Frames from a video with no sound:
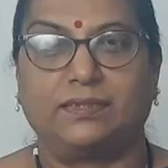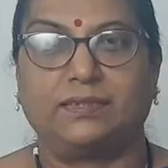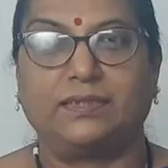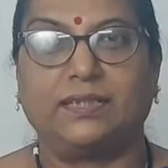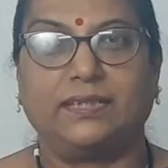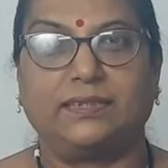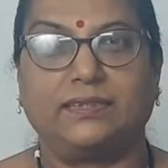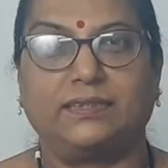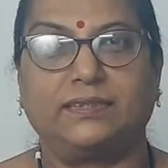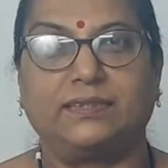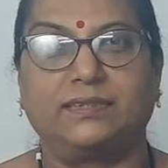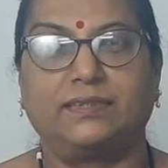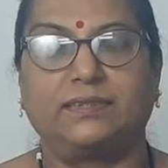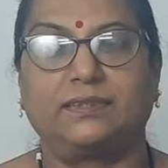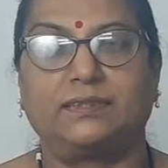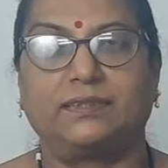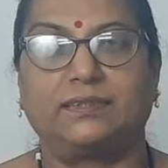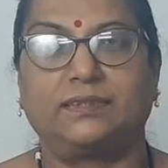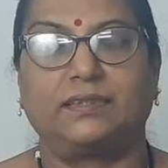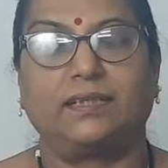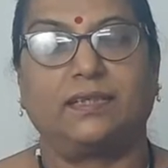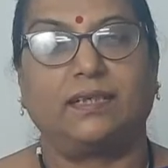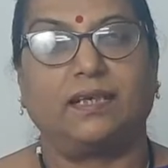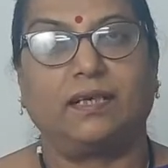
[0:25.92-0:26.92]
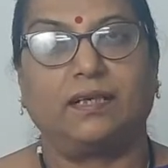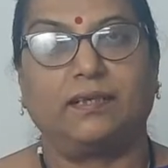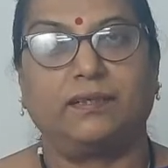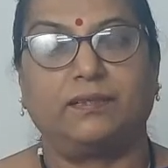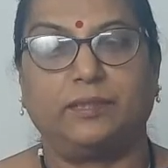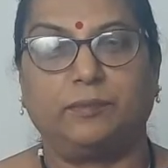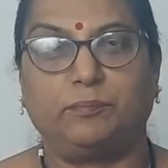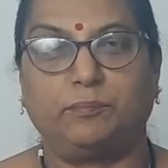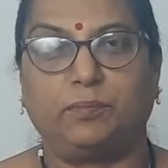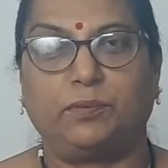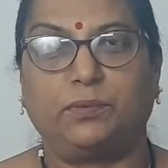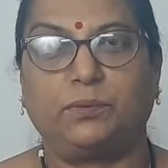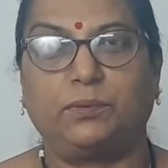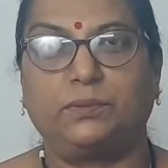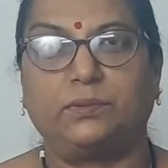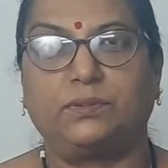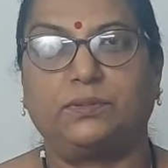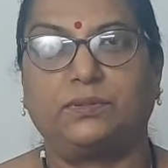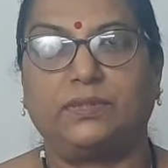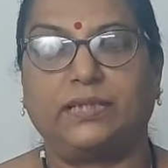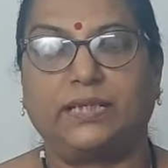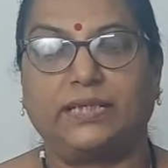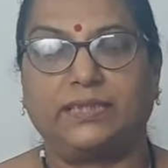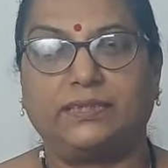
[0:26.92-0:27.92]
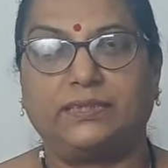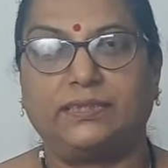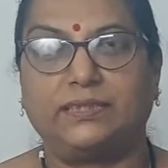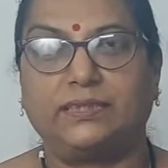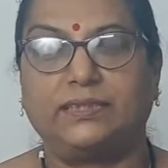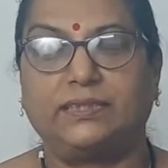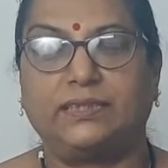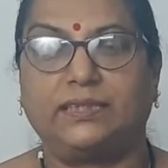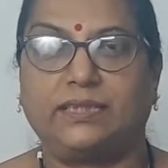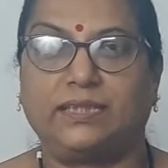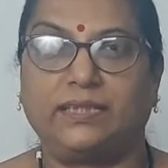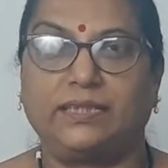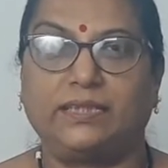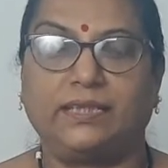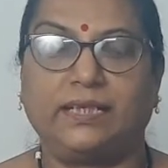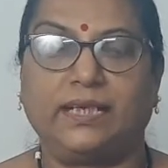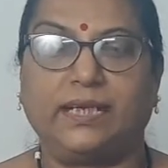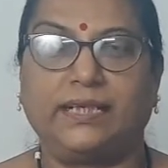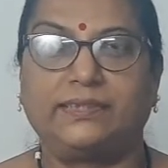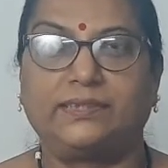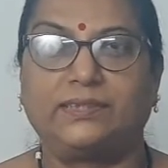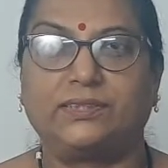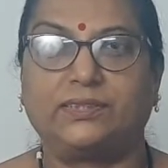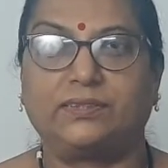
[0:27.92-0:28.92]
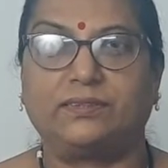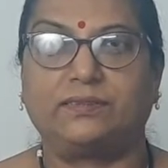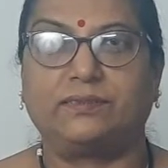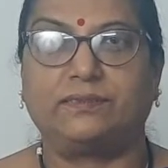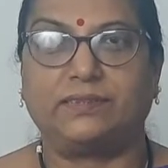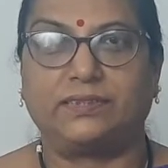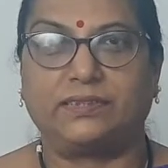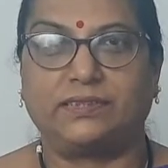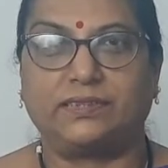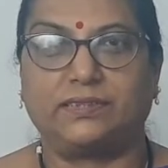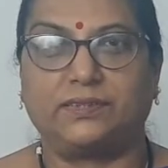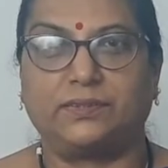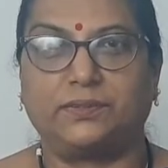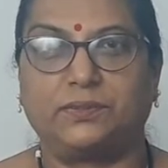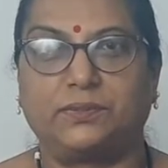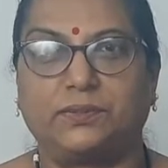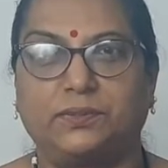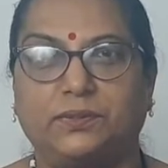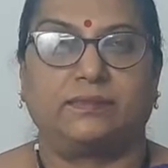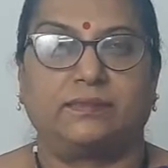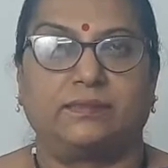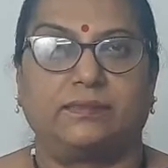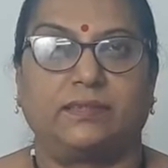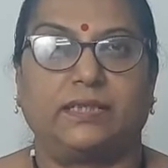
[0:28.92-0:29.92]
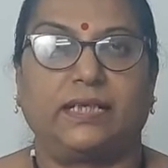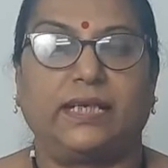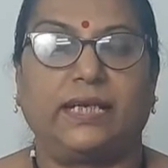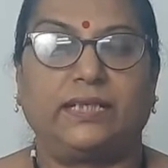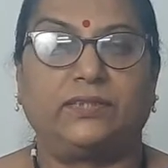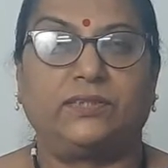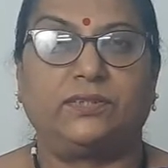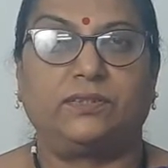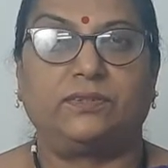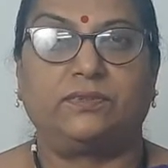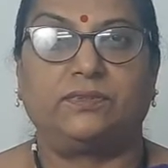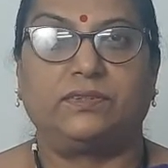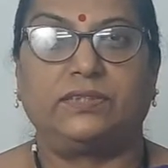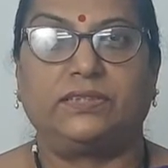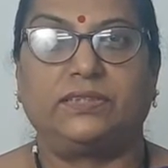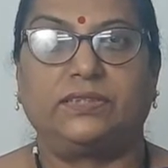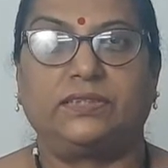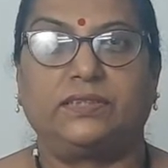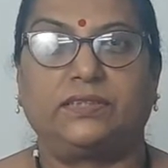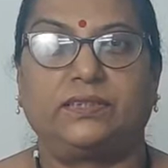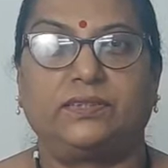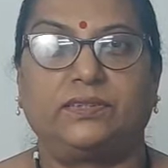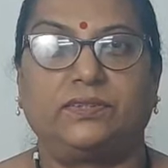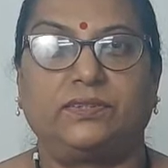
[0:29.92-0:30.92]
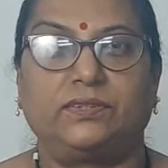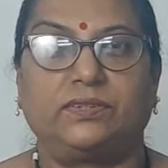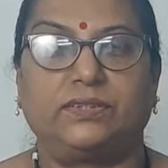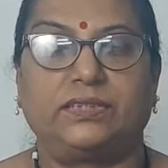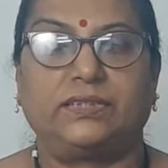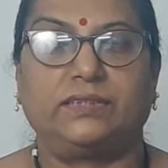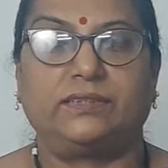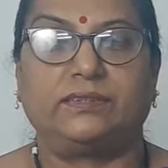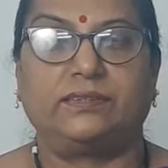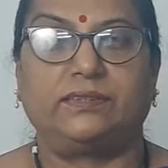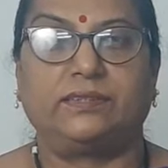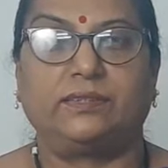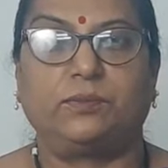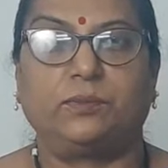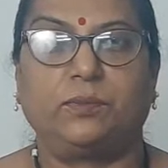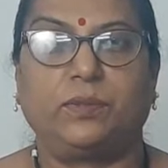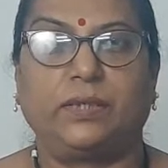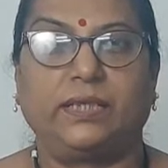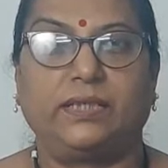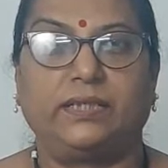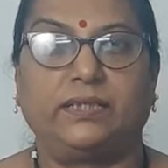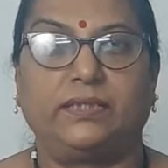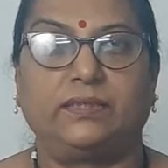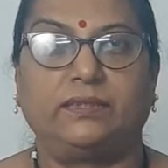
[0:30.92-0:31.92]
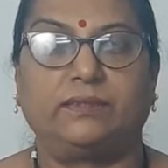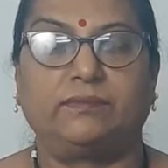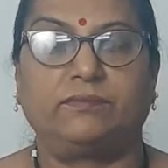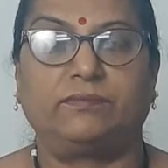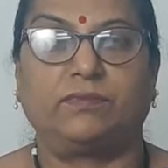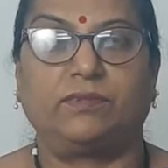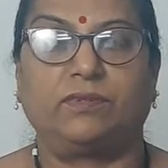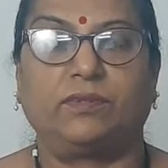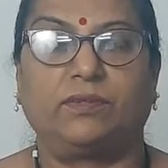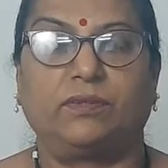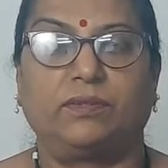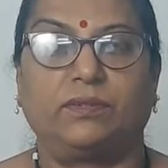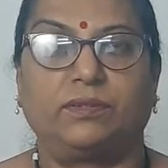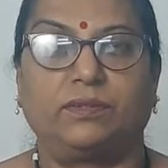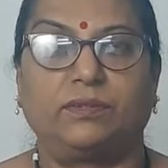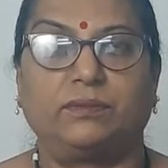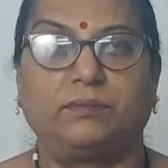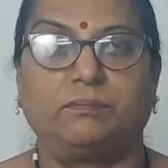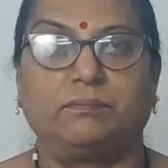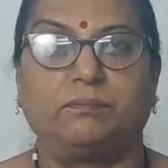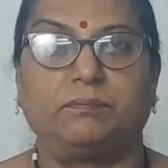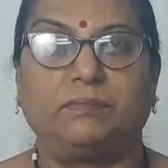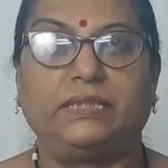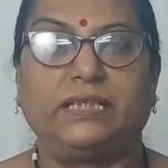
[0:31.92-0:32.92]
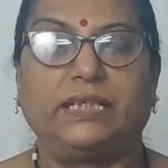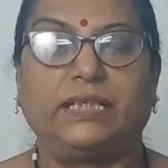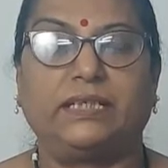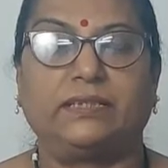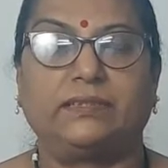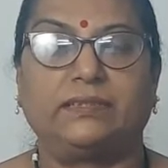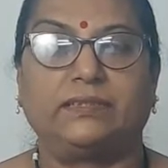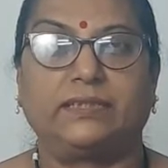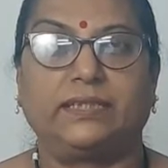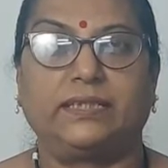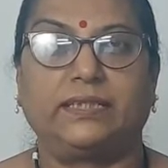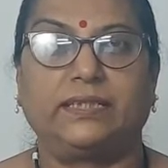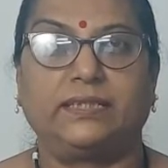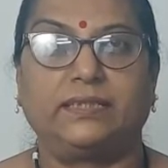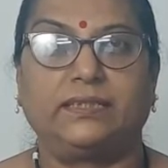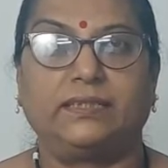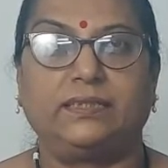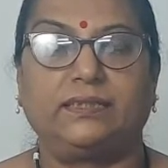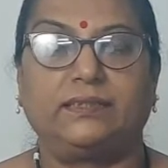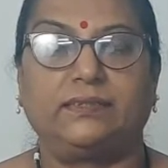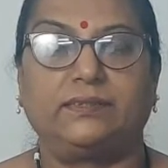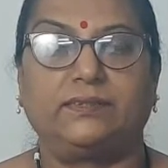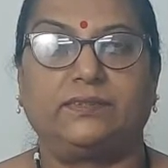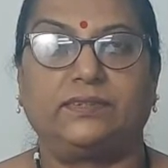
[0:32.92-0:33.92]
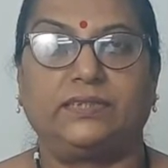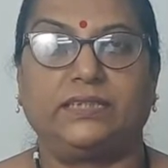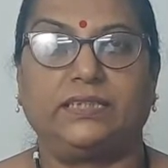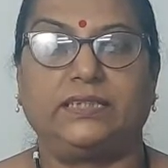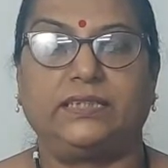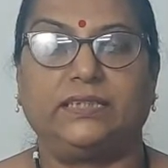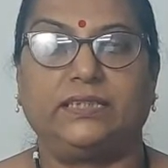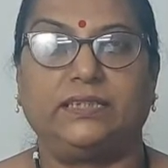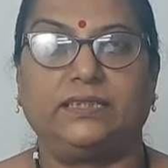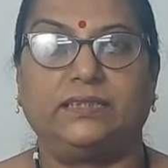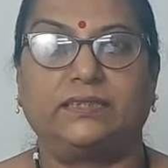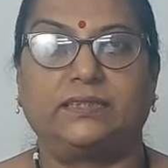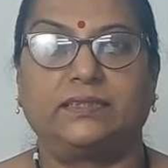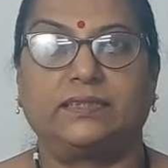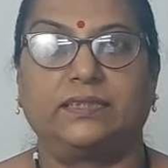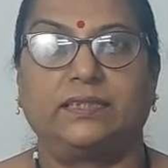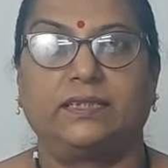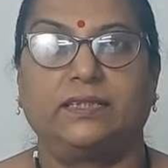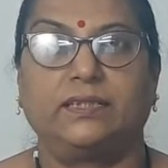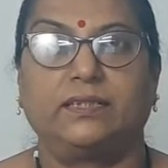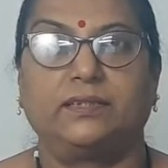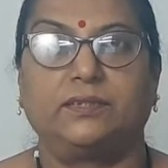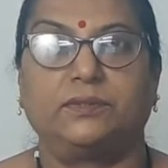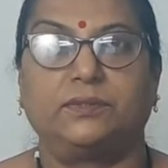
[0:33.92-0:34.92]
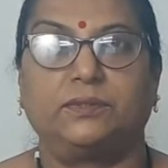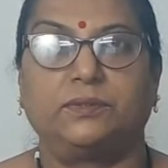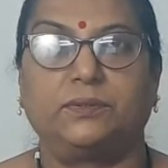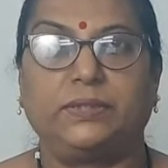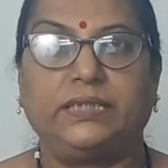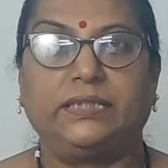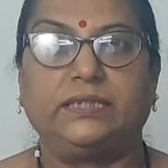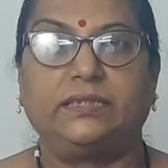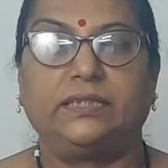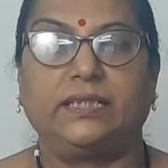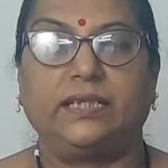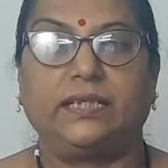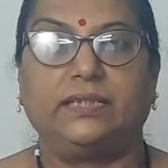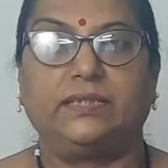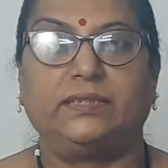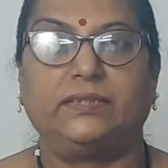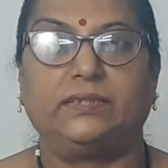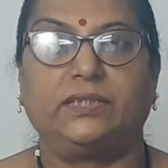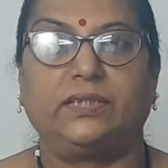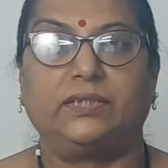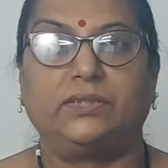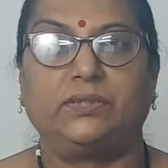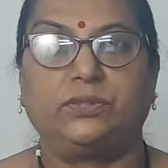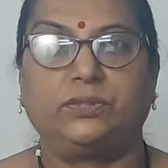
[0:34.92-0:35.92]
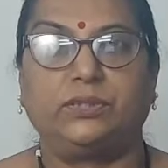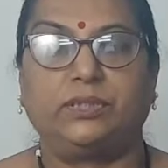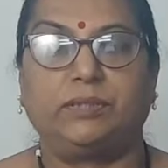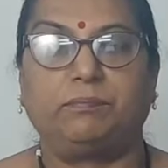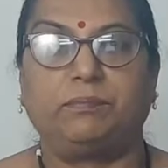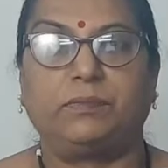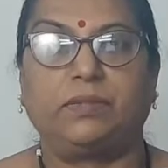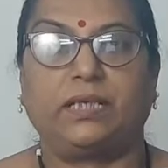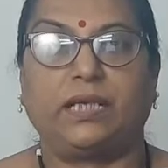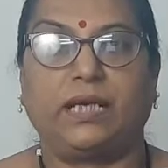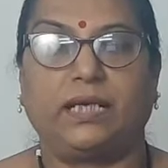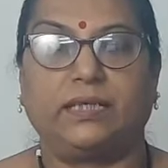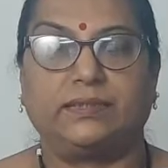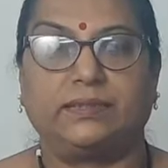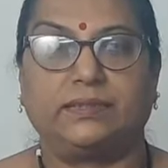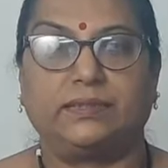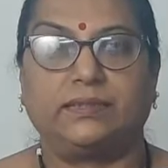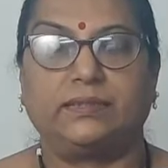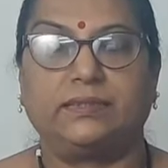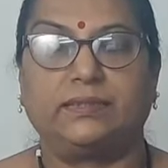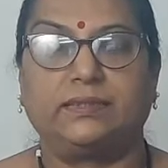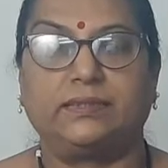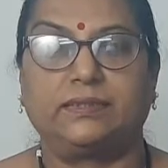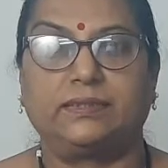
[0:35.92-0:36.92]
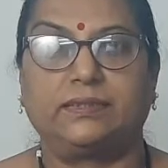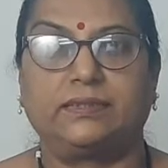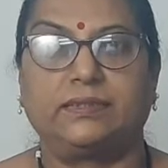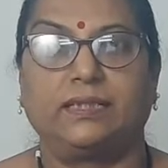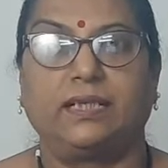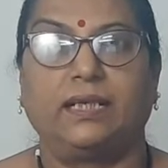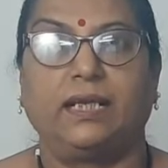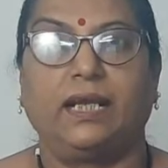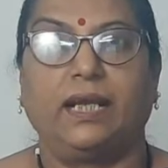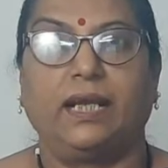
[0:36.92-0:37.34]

that is, Report Writing in Action Research. Action research is required for B.Ed second year trainees during the internship classes,